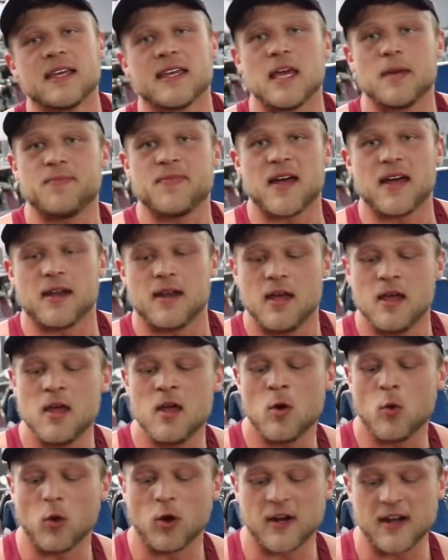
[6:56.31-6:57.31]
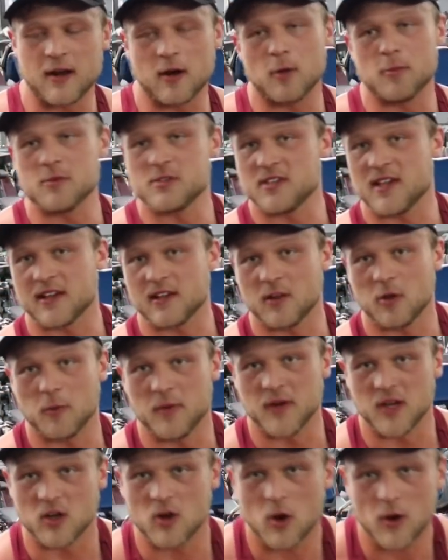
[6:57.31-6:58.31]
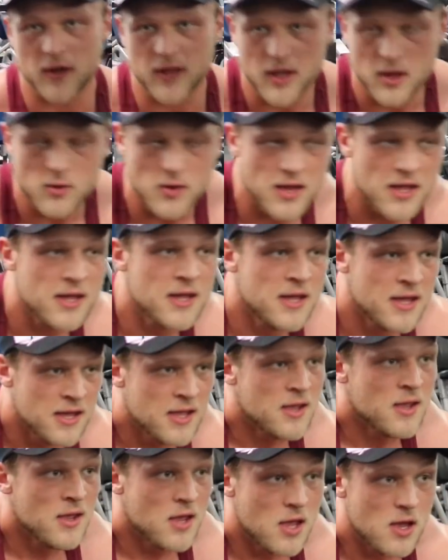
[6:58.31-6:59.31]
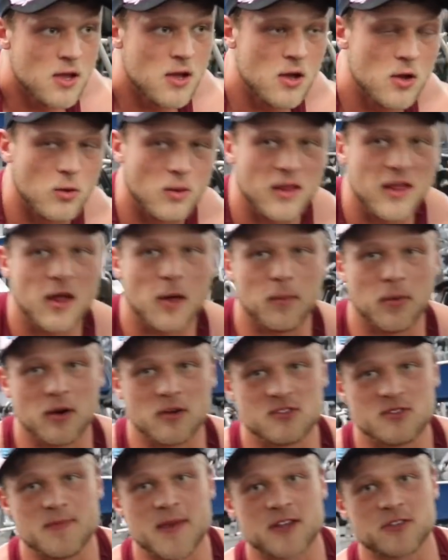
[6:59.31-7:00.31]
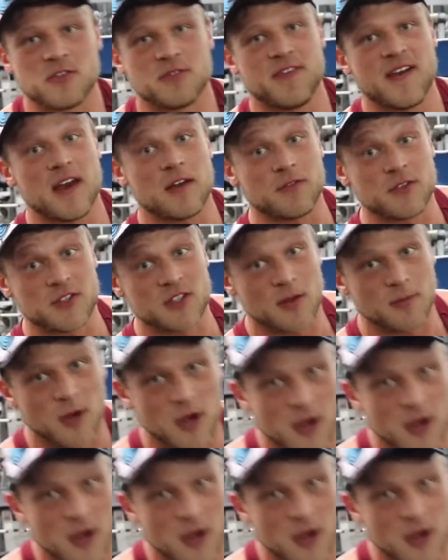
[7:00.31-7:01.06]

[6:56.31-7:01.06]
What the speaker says: Keep that workout almost like a little bit of cardio. Really help burn some extra fat for summer.